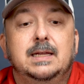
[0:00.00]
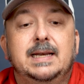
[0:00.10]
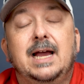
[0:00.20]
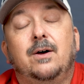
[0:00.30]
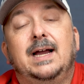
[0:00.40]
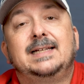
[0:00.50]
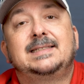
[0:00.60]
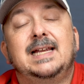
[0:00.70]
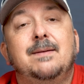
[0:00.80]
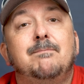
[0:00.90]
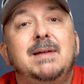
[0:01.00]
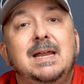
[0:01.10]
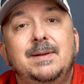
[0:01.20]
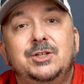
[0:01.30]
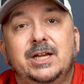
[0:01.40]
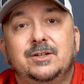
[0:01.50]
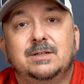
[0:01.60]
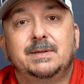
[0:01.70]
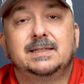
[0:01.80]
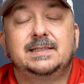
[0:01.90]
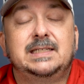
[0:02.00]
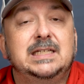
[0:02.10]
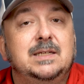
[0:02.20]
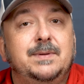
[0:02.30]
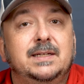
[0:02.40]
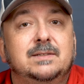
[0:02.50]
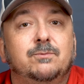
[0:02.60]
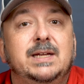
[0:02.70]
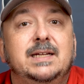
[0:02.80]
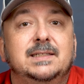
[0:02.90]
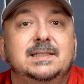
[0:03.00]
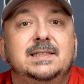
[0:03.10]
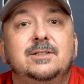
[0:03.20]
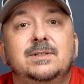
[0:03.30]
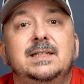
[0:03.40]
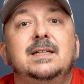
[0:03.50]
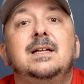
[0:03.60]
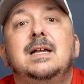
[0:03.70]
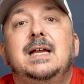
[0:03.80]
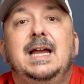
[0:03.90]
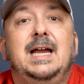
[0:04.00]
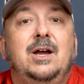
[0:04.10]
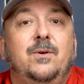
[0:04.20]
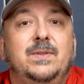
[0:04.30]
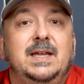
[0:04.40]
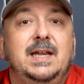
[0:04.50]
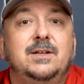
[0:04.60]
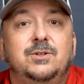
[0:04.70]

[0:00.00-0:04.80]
Now, I say it may be changing because the TTB is reconsidering how they